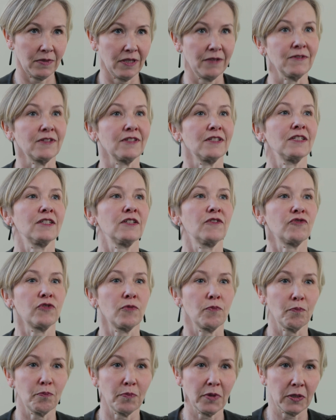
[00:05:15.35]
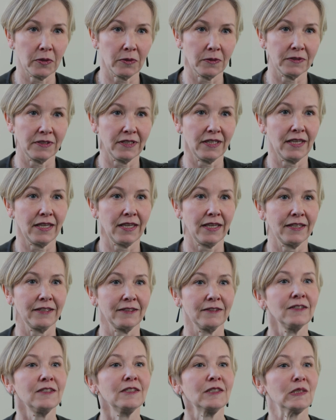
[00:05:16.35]
it was in a different
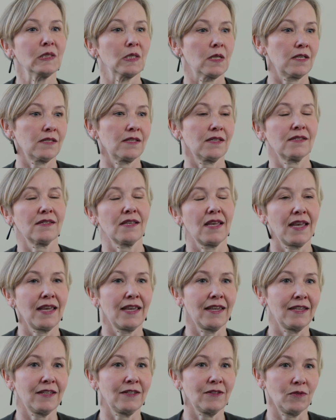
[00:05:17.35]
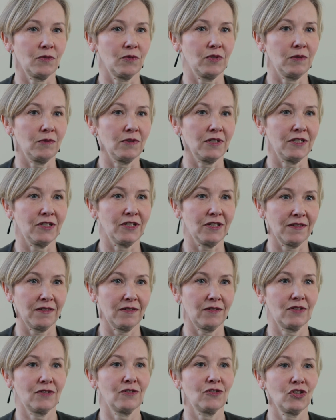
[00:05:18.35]
building. As I say, we were
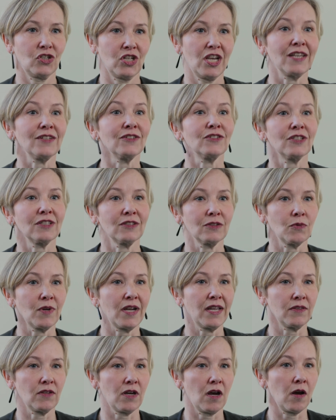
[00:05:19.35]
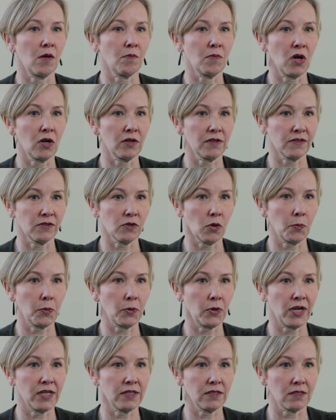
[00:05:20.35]
just changing the way that our markets
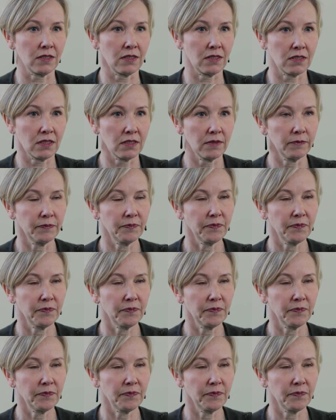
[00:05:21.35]
operated.